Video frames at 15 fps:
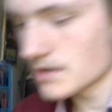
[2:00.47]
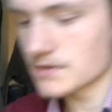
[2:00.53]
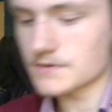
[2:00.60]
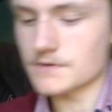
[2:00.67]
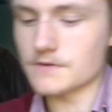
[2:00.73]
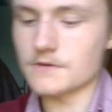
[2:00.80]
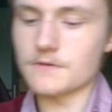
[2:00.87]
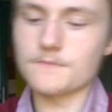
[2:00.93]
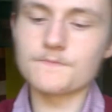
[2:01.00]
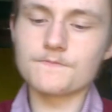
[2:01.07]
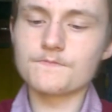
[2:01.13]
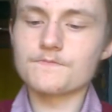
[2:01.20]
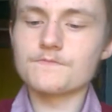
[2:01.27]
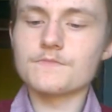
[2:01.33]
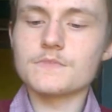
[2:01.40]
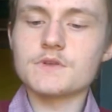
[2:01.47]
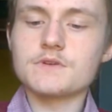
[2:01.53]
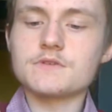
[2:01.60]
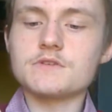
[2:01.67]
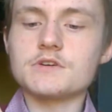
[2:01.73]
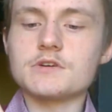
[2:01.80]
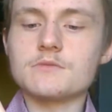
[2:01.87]
So
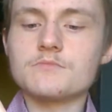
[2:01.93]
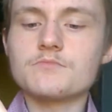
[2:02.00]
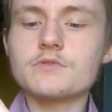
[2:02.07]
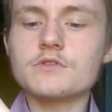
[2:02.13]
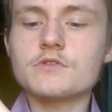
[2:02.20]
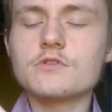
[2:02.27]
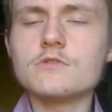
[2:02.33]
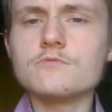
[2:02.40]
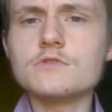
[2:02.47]
yeah, but I couldn't